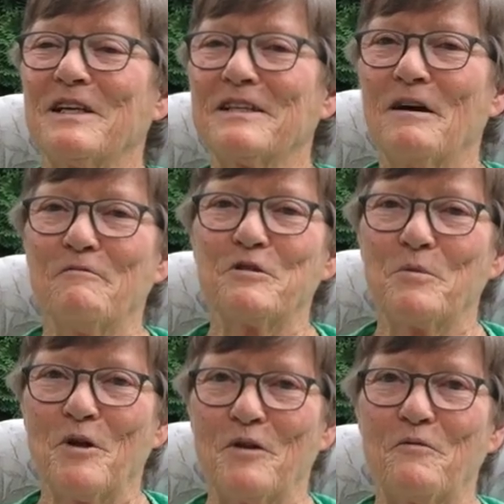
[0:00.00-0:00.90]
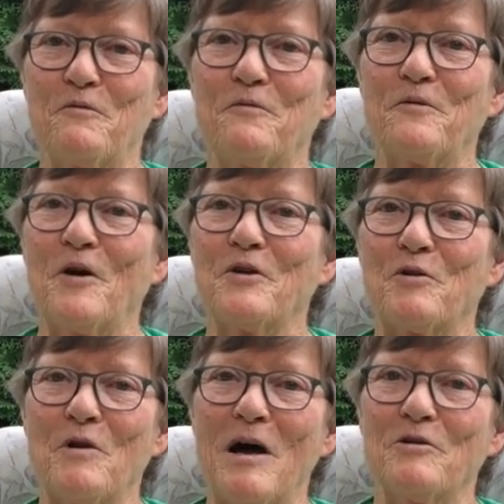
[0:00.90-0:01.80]
get comfortable on the
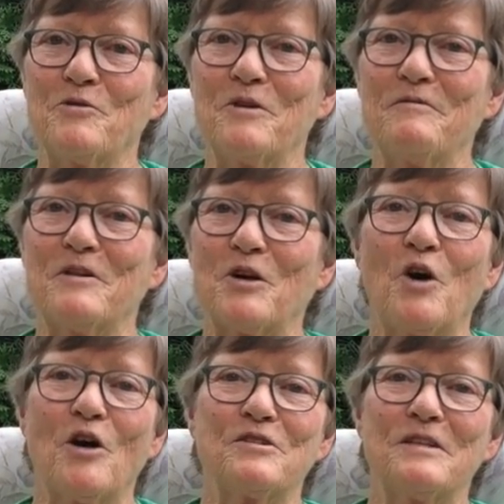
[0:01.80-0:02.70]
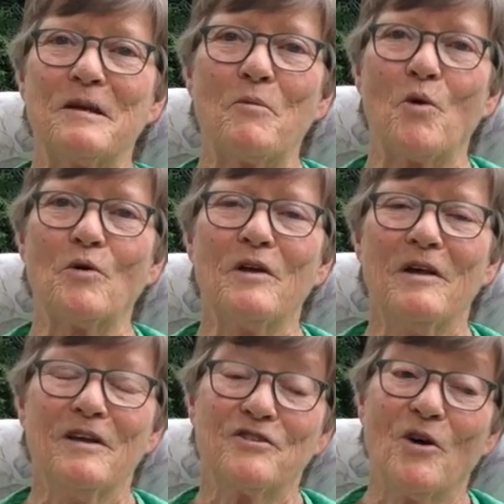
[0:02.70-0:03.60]
ground or even a cot anymore.
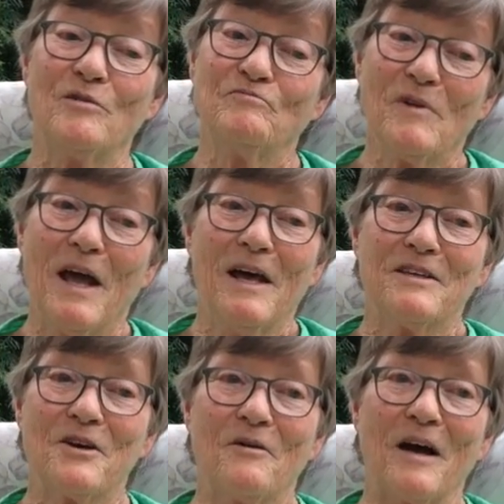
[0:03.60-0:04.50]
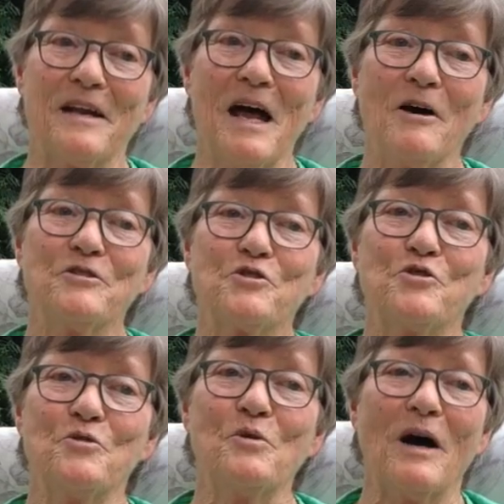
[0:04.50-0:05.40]
So I now I
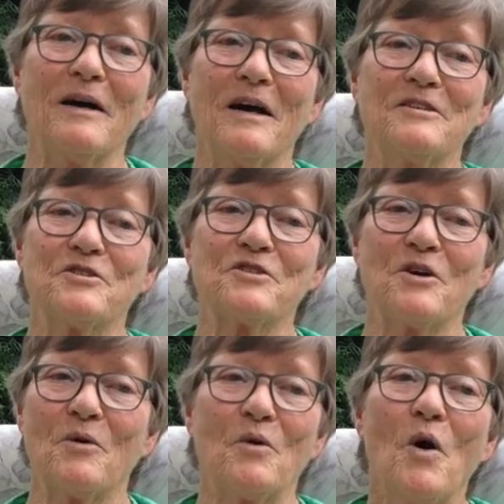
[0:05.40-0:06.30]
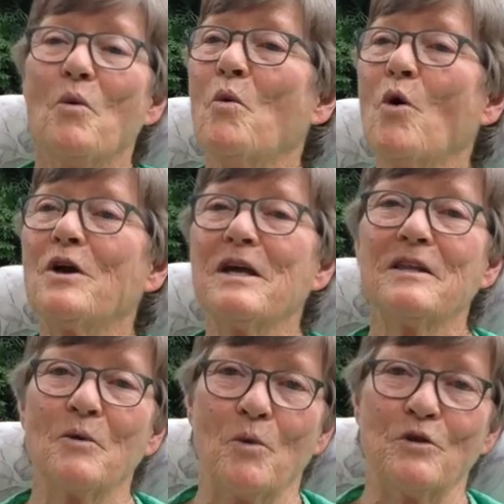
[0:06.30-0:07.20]
just go walking
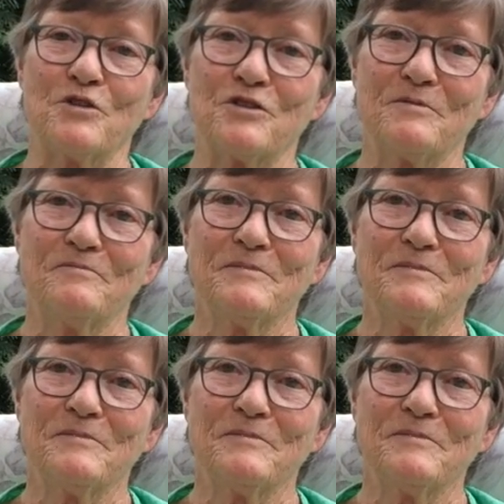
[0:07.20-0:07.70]
in the woods.